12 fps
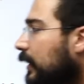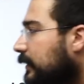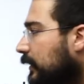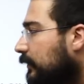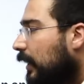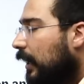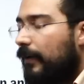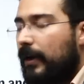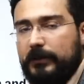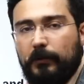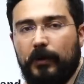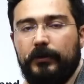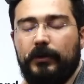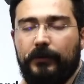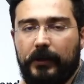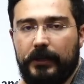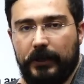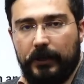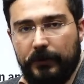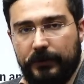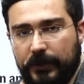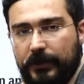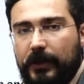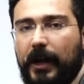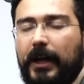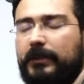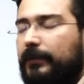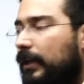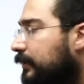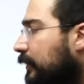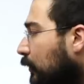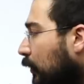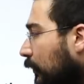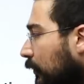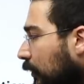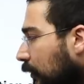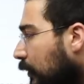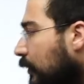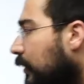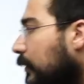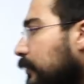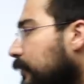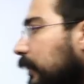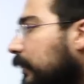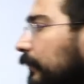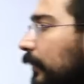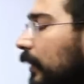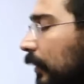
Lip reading: They have asked about the village administration as well as their overall contribution in the field of